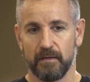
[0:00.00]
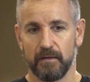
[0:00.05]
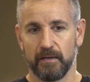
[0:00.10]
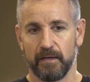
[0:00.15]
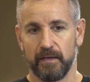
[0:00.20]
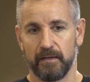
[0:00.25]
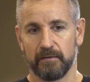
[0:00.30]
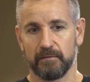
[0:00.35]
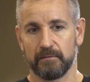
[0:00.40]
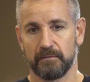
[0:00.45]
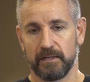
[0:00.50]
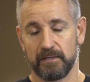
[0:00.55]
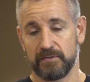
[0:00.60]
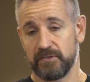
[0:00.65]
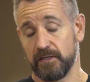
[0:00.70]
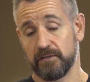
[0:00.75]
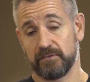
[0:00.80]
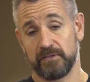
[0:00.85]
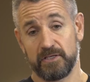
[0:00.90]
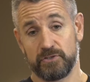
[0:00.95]
And I
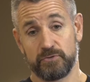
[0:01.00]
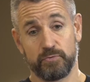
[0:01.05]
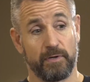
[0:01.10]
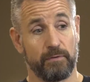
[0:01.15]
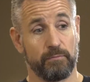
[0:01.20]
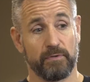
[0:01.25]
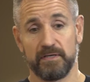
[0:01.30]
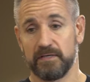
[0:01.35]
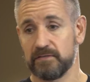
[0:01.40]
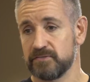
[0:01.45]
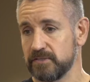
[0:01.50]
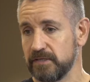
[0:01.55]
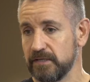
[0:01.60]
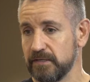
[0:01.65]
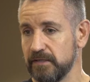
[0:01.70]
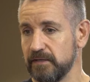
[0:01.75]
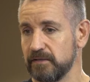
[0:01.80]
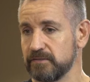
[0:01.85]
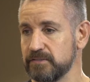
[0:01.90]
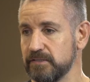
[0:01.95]
think that's why we're sitting
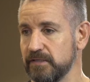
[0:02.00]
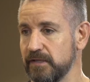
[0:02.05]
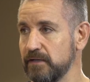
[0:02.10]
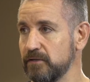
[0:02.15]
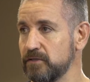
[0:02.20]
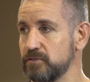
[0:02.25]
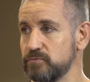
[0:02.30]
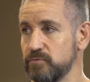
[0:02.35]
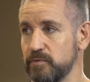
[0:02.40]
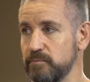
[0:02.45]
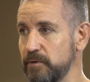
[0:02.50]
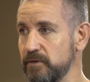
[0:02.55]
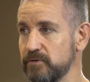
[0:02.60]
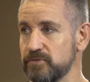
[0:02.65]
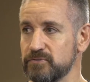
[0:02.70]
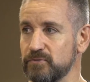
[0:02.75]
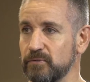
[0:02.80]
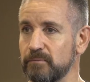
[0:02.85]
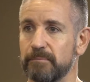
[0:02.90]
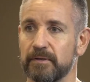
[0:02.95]
here today, because we're both
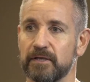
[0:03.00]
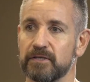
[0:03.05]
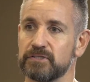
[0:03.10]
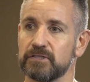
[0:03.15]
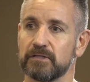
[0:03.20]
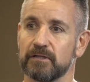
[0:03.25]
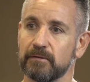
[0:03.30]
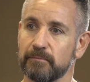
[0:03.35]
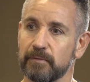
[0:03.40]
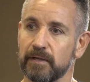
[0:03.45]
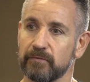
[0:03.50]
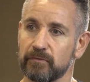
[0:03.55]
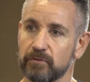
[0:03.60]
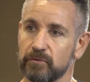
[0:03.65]
still passionate about the